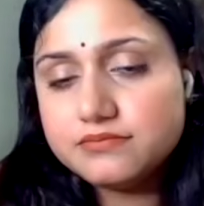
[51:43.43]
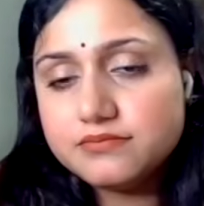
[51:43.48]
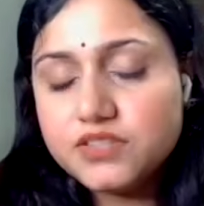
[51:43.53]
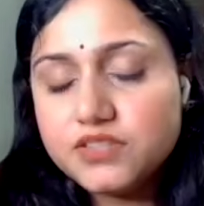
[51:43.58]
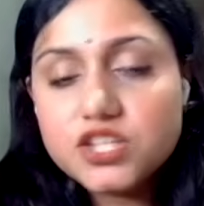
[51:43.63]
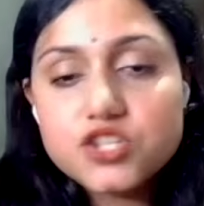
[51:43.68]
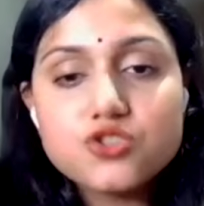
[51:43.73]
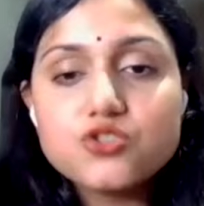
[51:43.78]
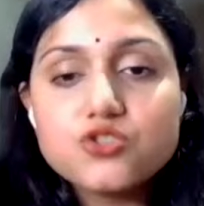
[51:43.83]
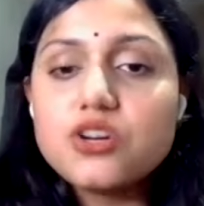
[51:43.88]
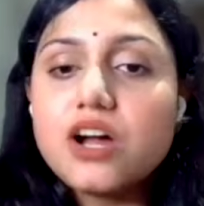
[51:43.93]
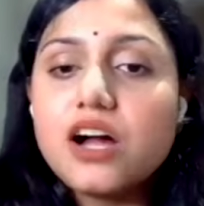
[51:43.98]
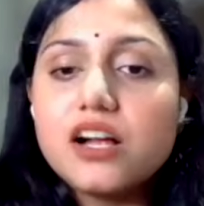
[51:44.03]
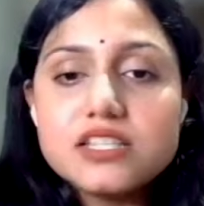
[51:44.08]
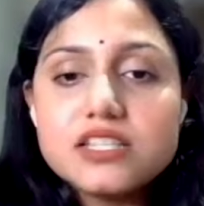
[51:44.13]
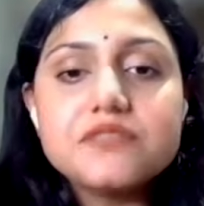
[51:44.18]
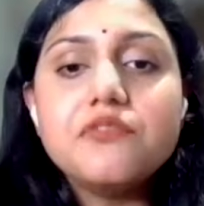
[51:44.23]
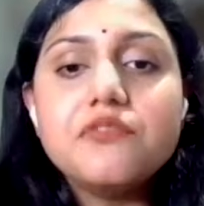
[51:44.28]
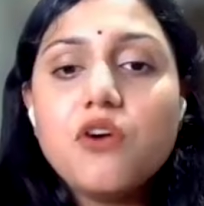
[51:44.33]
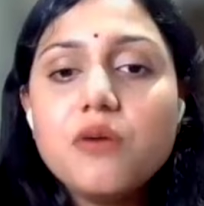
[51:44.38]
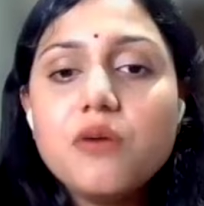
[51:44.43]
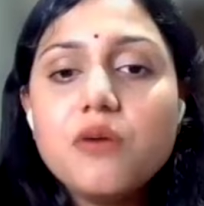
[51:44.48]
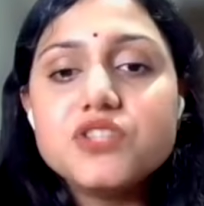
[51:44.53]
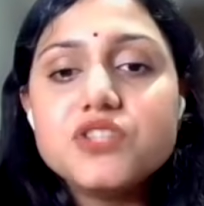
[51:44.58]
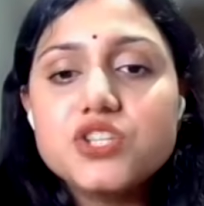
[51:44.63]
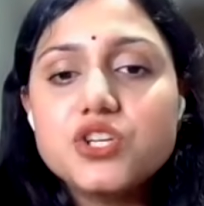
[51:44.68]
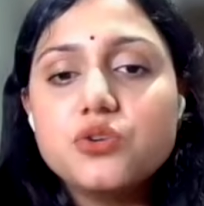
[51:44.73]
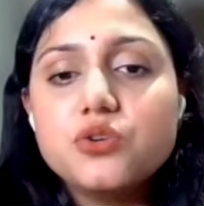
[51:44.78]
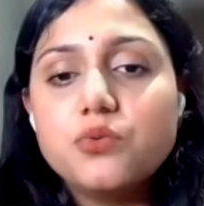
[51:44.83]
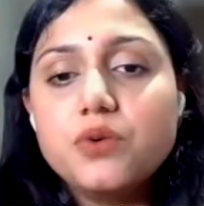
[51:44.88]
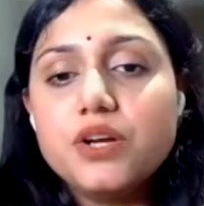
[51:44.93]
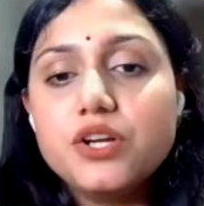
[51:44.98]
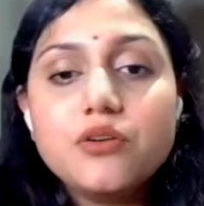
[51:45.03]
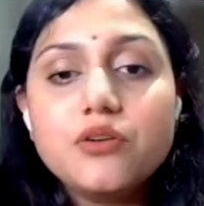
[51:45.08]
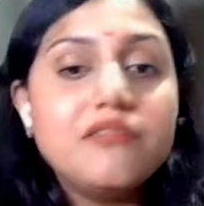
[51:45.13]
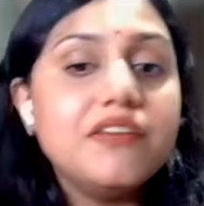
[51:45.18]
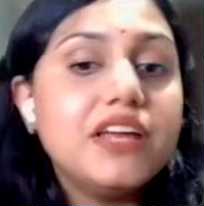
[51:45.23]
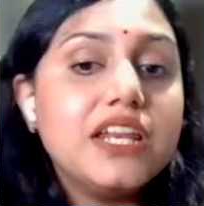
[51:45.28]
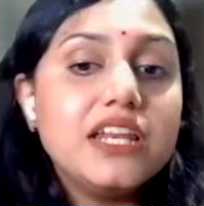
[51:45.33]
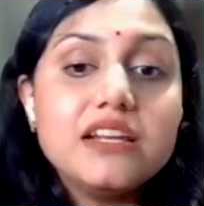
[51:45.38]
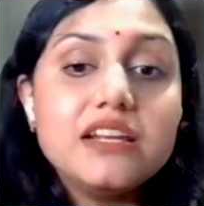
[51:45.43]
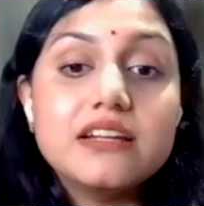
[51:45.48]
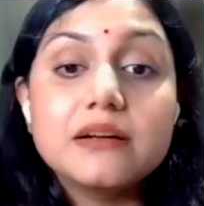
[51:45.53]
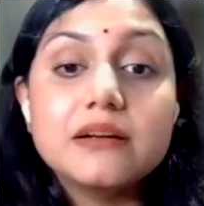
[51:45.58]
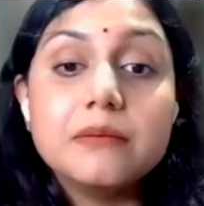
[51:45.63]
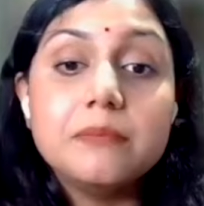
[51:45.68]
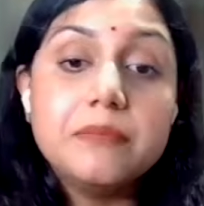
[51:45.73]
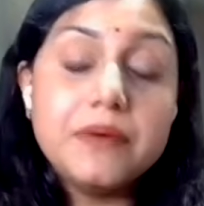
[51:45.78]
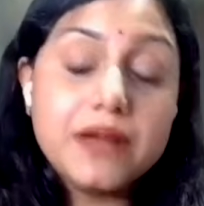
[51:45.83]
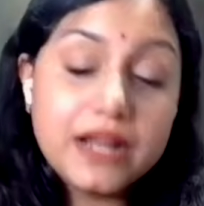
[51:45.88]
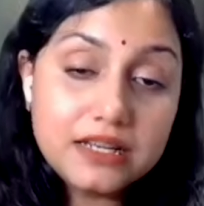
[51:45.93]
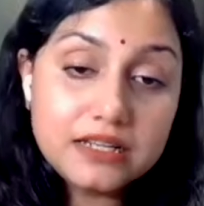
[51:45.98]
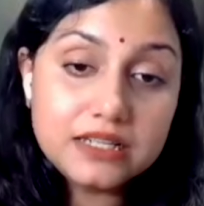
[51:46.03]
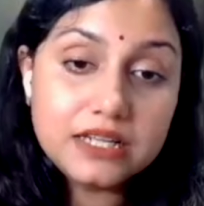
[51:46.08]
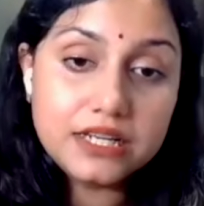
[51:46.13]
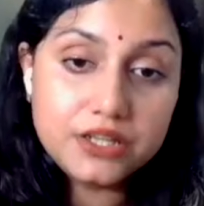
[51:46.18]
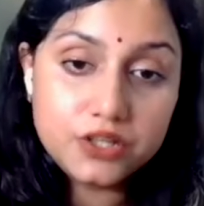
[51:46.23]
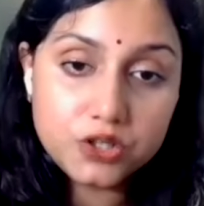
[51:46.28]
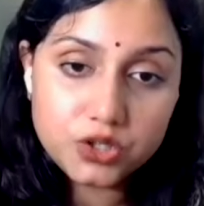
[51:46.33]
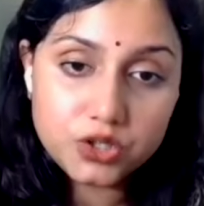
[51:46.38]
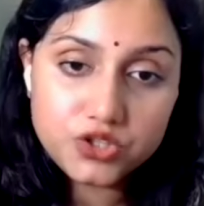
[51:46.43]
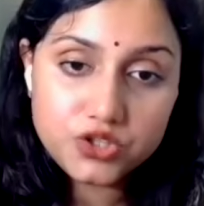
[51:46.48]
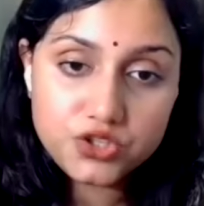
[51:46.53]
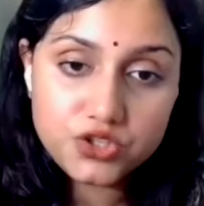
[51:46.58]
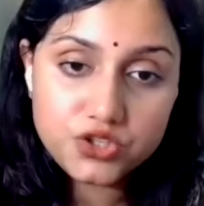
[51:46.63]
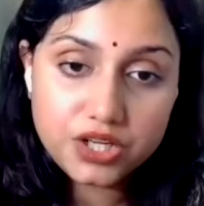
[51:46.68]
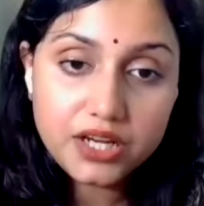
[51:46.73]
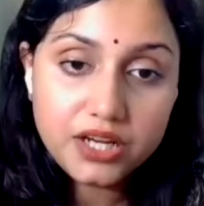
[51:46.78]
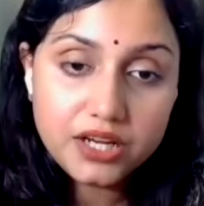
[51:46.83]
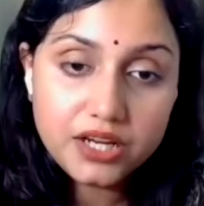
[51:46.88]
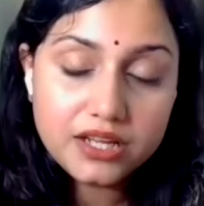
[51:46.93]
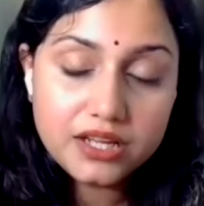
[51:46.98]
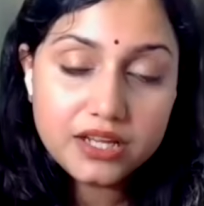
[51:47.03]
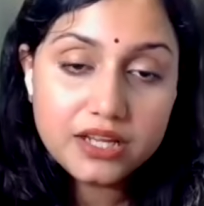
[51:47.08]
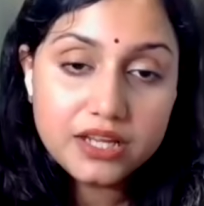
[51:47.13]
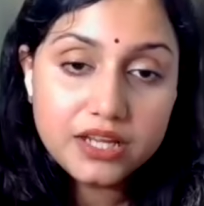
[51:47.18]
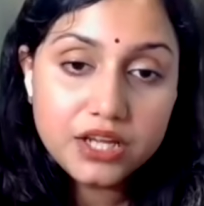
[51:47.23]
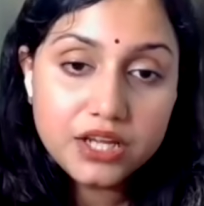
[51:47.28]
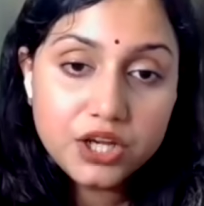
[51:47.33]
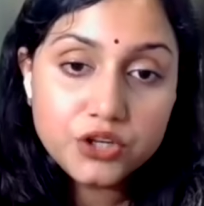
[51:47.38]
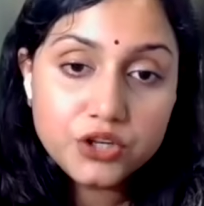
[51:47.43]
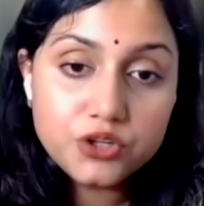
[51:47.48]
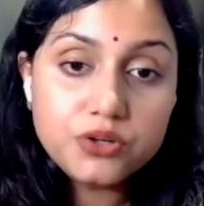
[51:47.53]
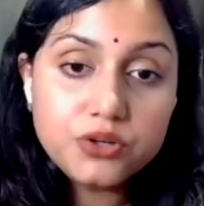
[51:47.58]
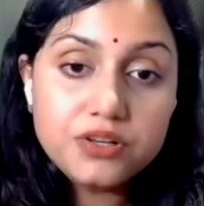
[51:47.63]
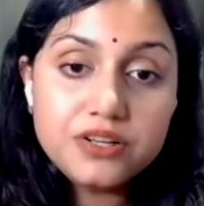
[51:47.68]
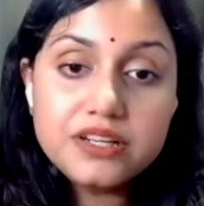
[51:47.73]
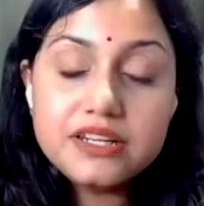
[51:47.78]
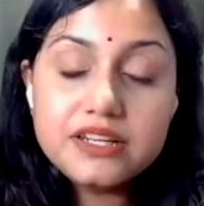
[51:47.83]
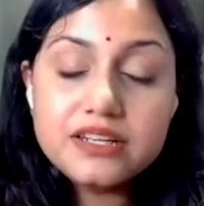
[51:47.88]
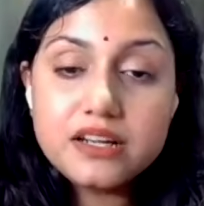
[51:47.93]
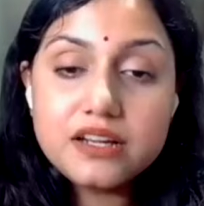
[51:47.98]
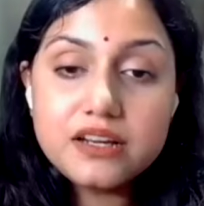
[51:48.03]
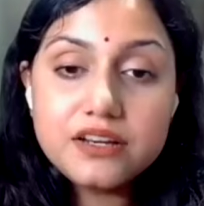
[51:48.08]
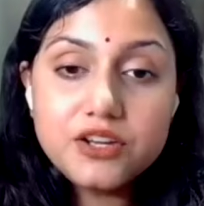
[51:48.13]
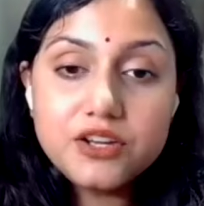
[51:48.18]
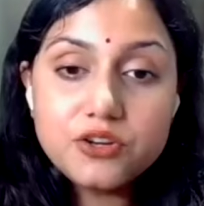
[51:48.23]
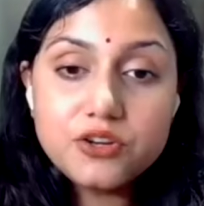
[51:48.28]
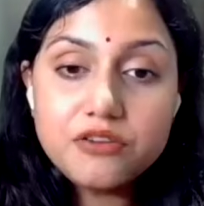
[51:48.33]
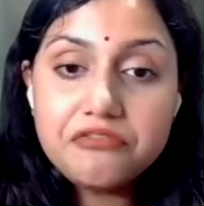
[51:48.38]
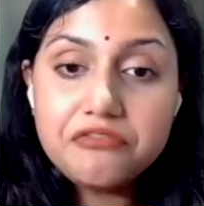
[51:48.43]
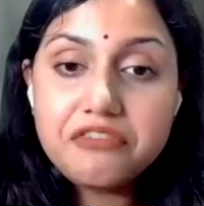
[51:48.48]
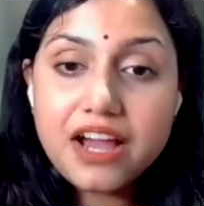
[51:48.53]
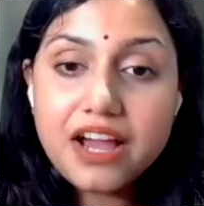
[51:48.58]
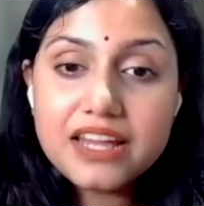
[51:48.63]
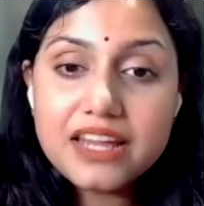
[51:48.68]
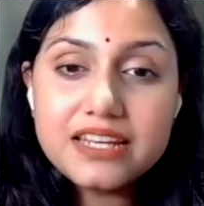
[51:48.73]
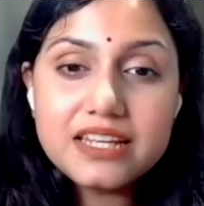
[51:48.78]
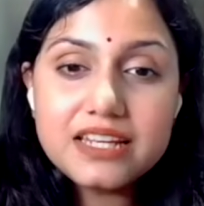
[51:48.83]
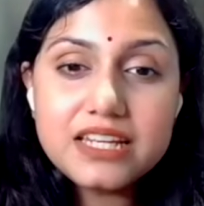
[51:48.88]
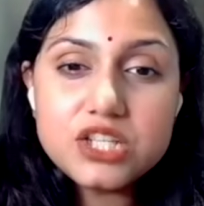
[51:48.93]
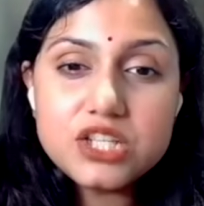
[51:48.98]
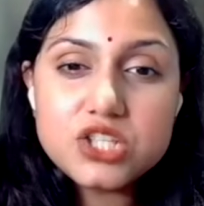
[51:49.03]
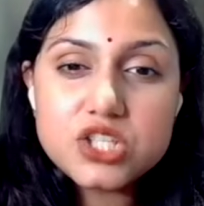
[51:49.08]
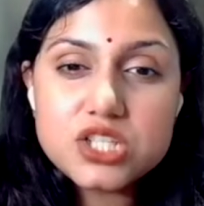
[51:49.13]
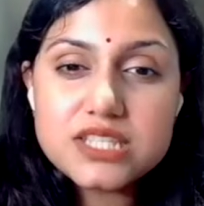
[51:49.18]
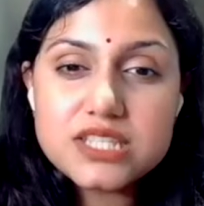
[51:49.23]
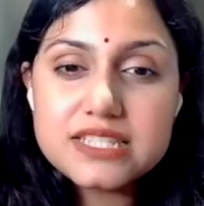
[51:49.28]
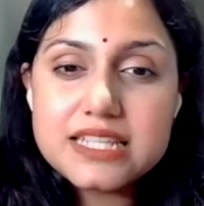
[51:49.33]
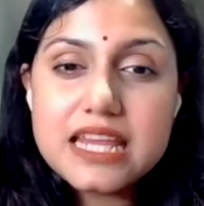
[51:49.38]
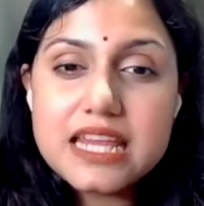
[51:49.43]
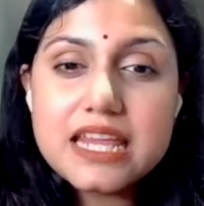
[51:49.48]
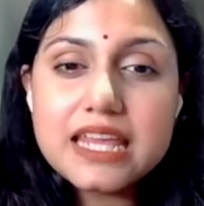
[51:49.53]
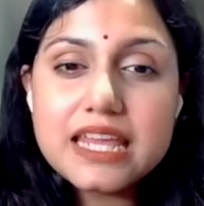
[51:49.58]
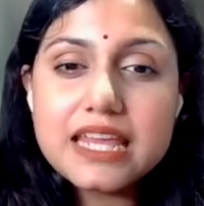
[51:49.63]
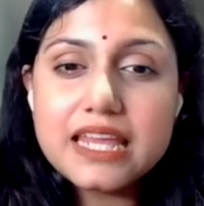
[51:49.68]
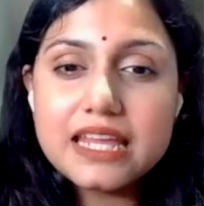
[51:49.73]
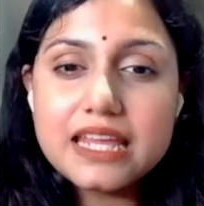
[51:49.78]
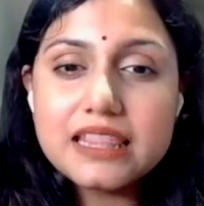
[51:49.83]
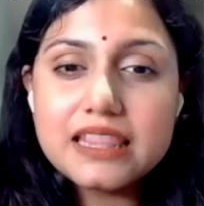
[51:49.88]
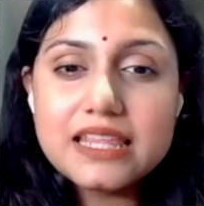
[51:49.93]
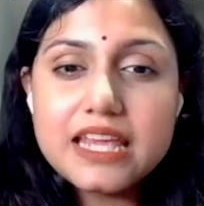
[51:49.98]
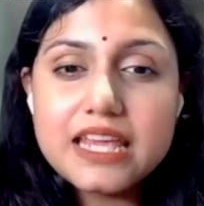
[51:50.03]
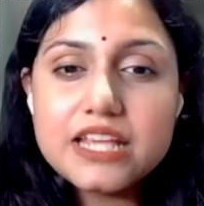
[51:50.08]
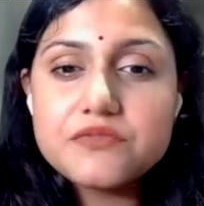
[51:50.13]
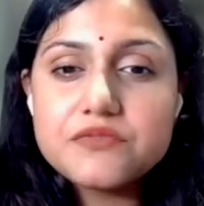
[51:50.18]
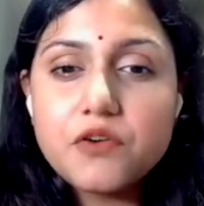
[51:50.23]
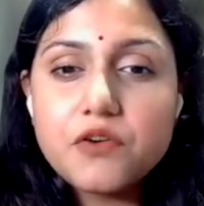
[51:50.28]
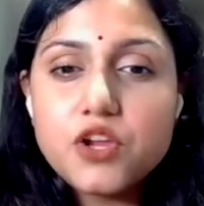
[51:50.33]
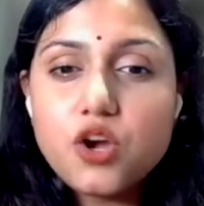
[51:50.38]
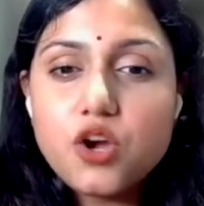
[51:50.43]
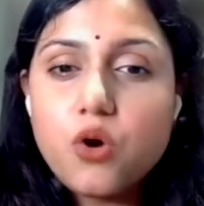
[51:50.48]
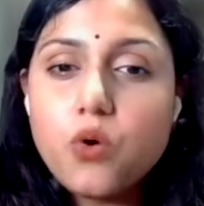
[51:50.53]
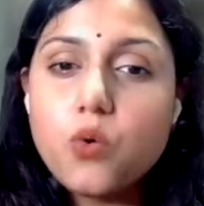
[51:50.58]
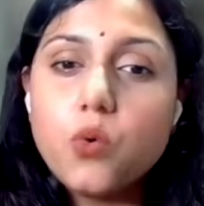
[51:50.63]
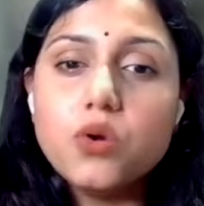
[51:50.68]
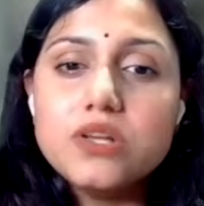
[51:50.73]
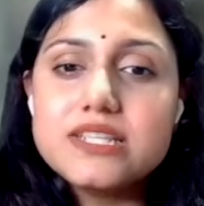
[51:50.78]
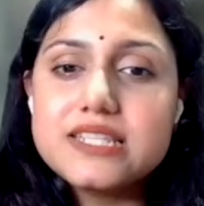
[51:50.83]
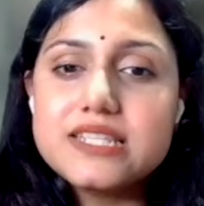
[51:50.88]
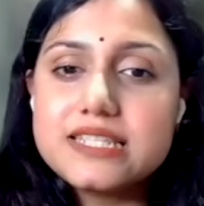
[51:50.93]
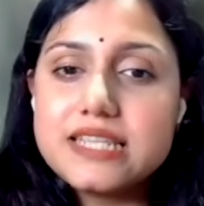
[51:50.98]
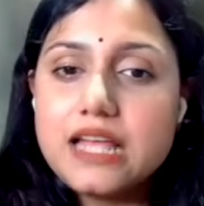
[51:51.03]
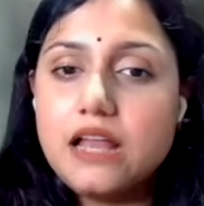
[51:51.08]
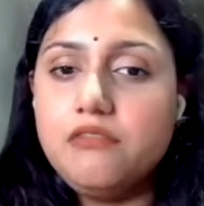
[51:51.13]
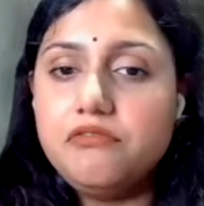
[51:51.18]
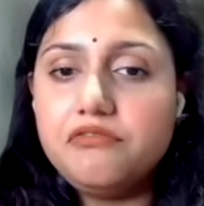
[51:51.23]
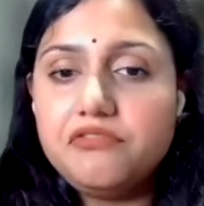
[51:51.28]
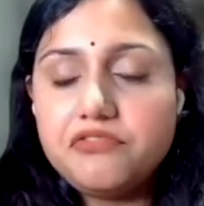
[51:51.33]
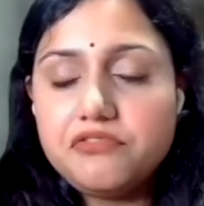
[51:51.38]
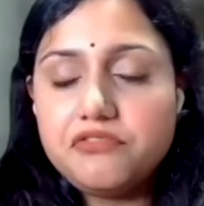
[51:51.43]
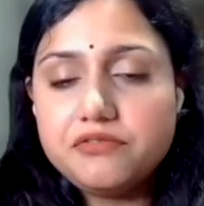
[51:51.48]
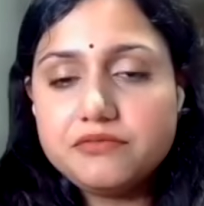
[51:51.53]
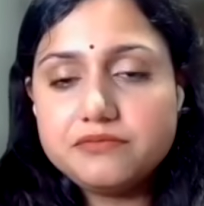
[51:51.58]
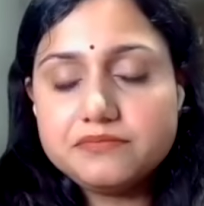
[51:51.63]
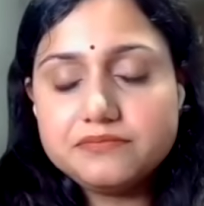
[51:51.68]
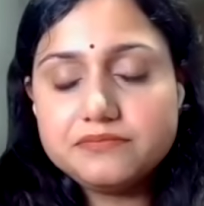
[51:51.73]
This transforms you into a very rebel energy to, finally just seeking things for your own self,